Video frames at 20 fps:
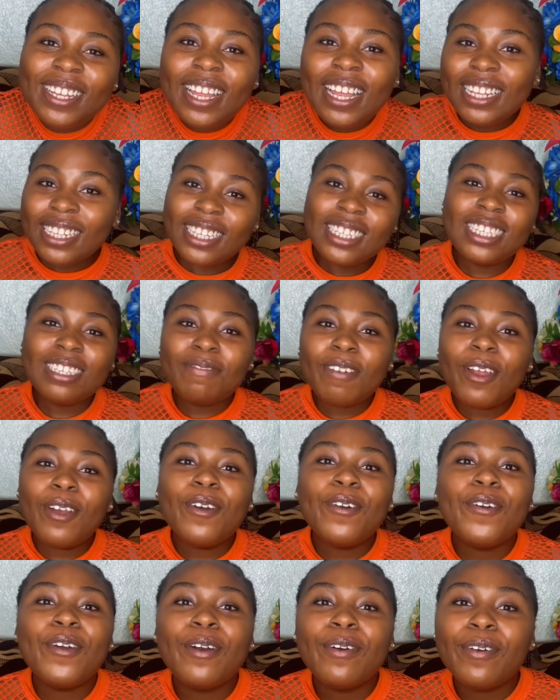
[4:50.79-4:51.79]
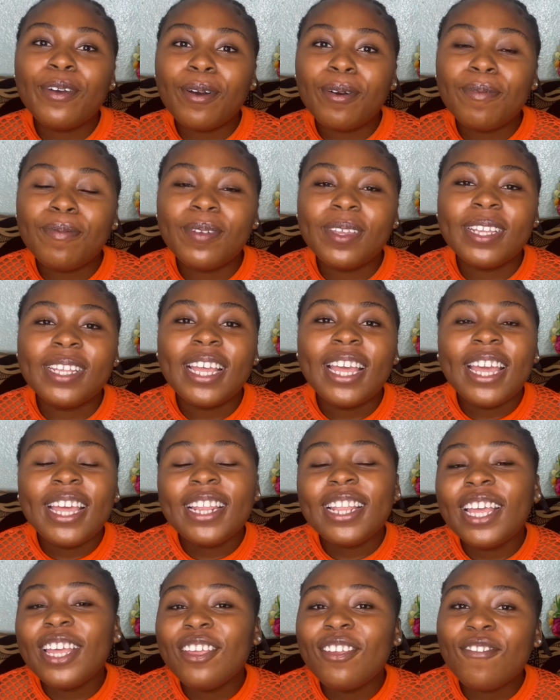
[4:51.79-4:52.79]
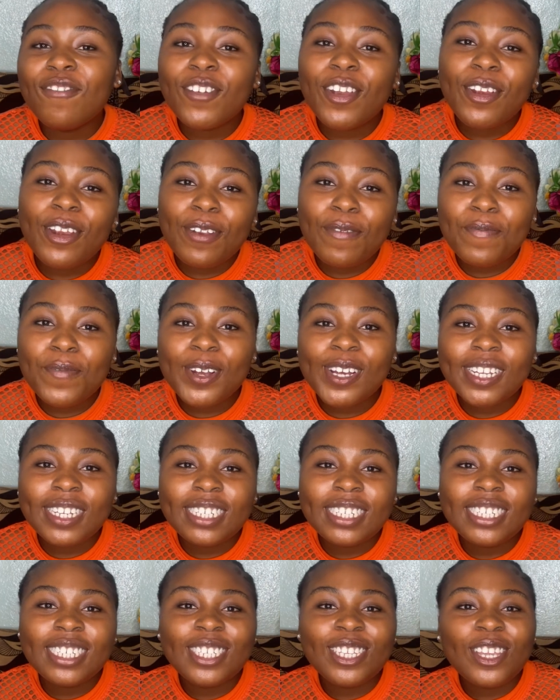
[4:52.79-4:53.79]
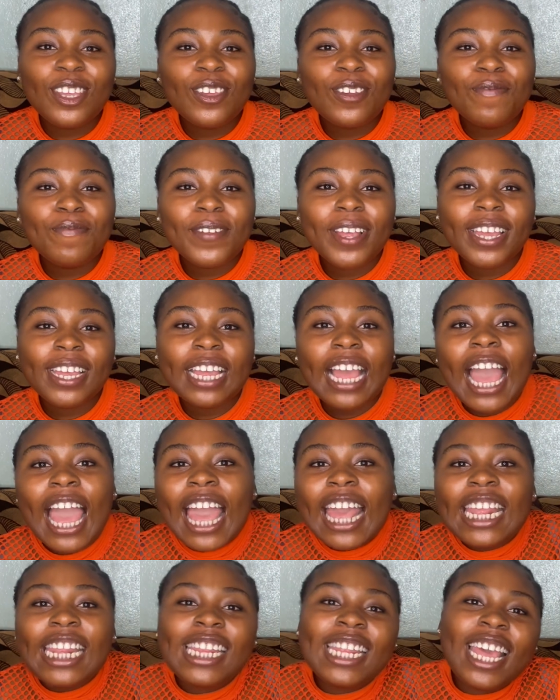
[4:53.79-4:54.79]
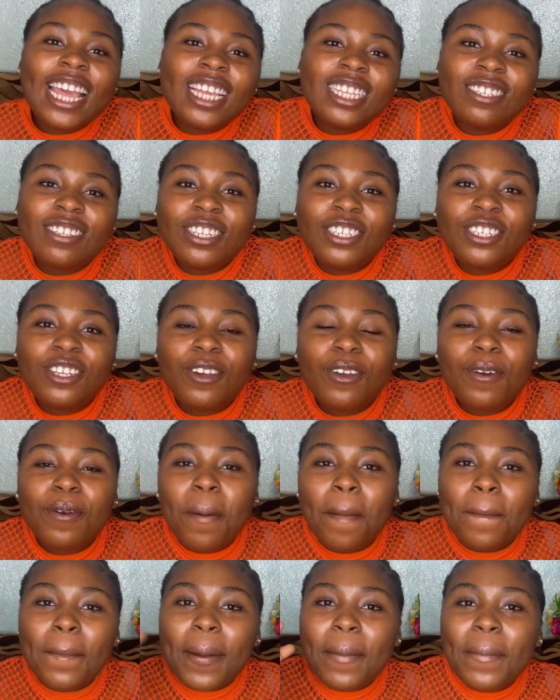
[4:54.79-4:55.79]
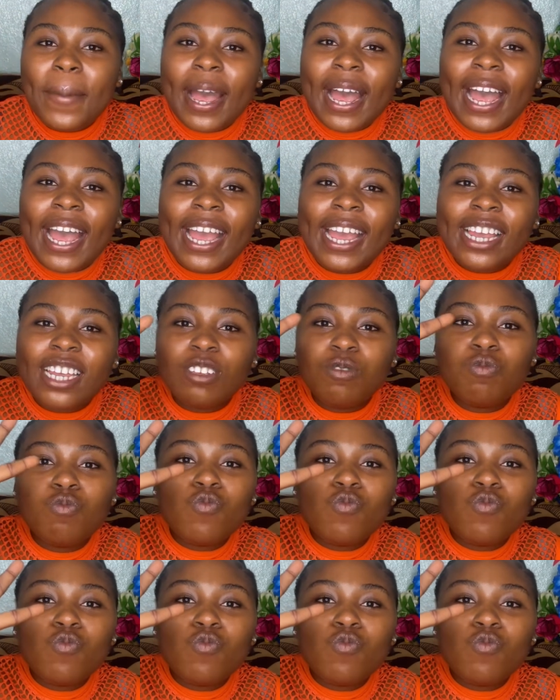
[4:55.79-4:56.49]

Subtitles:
This is my own way of helping. Thank you very much. See you in my next video. Bye bye.